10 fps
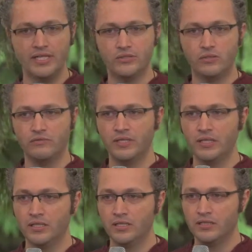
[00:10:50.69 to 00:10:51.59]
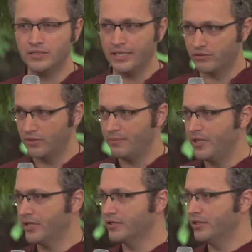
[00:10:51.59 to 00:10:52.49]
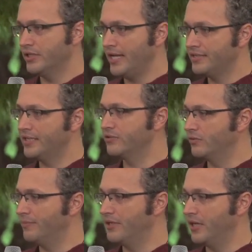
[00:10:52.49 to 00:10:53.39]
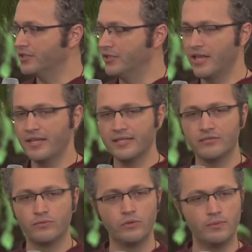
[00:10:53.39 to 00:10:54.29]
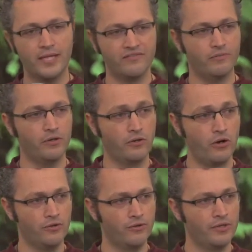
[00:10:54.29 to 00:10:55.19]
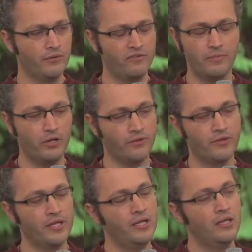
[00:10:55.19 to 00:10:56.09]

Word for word: there's sort of sexual reproduction and asexual reproduction. And I think there's a real place for growth, for both.